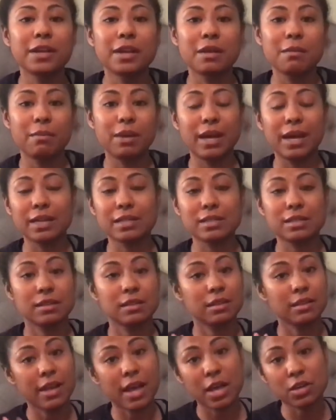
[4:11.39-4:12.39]
to get back to
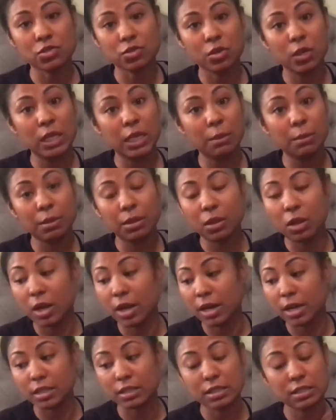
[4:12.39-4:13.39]
the natural lip
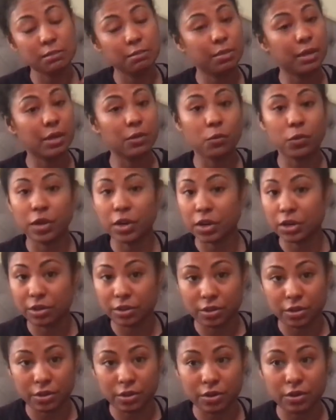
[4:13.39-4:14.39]
gloss bun wearing
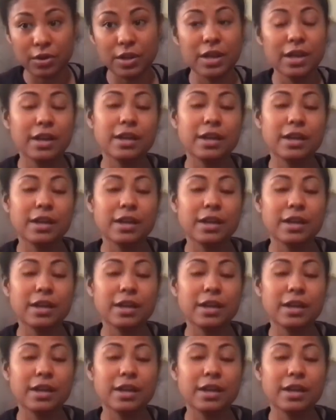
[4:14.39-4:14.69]
girl.